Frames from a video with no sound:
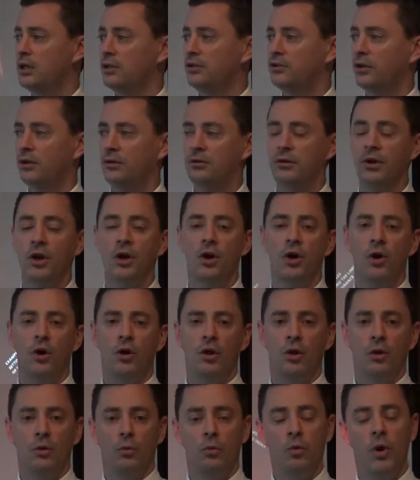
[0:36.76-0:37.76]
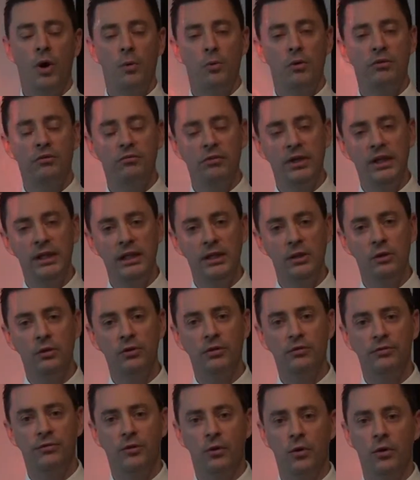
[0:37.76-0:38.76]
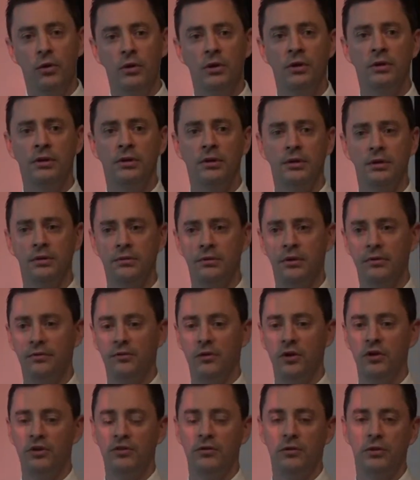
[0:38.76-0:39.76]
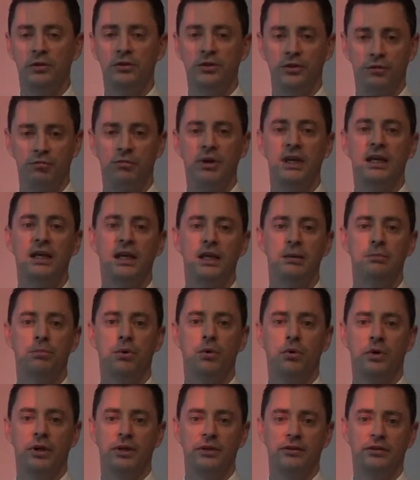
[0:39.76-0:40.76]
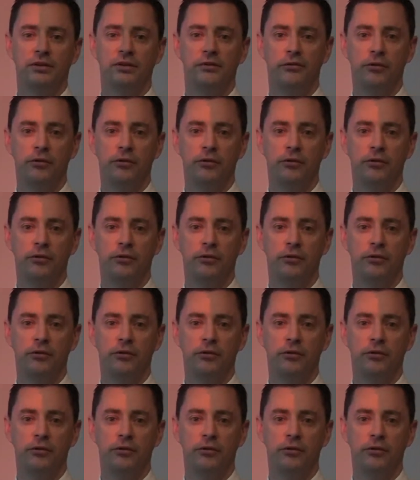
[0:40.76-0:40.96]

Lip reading: So what we really look for, first of all, is 3 key points.